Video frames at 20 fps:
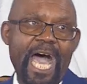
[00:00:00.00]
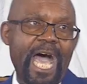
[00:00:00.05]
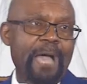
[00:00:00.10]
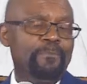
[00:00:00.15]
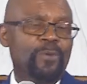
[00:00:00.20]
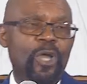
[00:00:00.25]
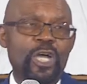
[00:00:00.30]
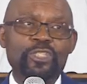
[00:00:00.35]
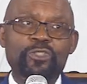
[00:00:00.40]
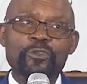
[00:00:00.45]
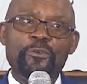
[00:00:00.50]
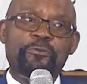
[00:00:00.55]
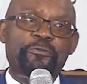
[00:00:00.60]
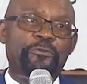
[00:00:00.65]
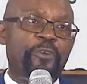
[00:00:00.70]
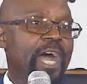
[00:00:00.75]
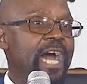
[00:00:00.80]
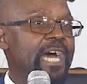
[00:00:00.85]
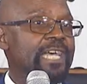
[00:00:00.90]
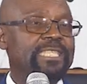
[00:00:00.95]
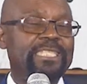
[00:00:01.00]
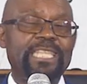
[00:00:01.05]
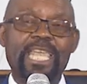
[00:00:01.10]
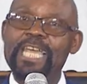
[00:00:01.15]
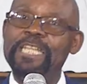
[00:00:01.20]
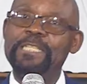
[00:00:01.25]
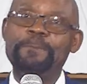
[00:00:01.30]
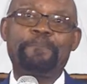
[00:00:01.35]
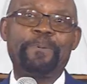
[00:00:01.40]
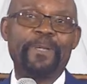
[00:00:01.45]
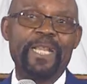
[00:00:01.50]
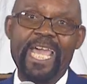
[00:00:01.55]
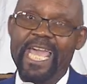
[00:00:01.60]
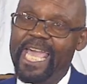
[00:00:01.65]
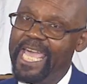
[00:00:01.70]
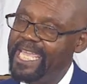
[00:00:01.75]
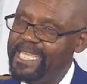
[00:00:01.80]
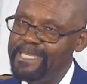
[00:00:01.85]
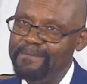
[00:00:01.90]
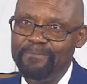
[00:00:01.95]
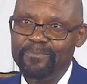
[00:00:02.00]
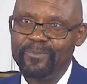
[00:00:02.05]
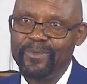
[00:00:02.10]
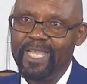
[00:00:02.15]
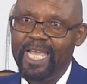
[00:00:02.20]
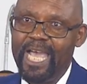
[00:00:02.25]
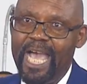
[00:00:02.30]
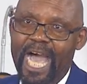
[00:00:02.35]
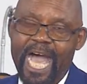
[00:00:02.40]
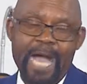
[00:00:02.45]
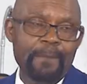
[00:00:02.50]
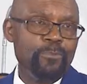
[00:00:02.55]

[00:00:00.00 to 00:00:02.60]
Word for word: I'm going to fast and pray.